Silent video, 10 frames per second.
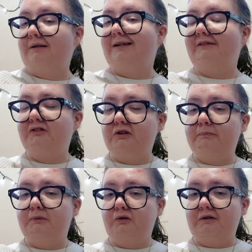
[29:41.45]
There is a
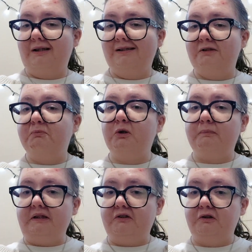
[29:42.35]
book that is more
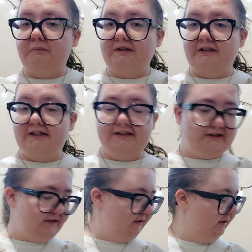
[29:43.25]
beat up than
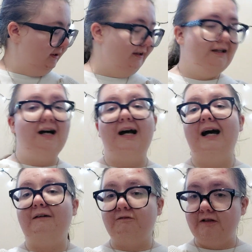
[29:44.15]
this that I
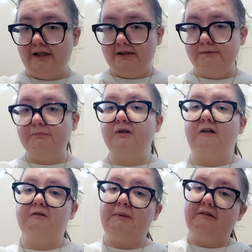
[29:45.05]
have read, but that
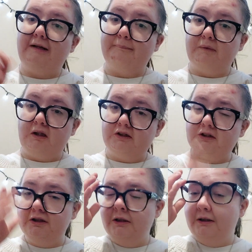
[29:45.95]
was my grandma's,
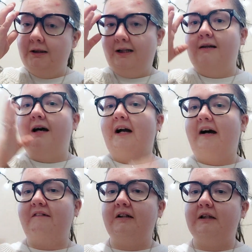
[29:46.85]
and I
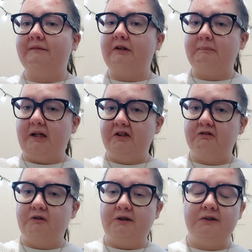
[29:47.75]
have given it back
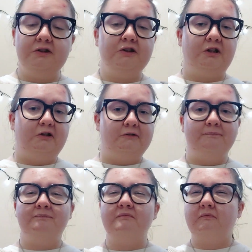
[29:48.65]
to her, so
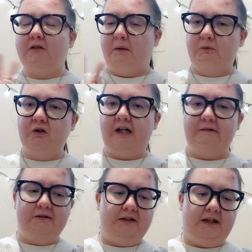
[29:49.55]
I'm not
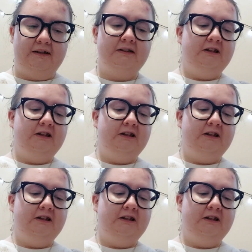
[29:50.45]
counting that.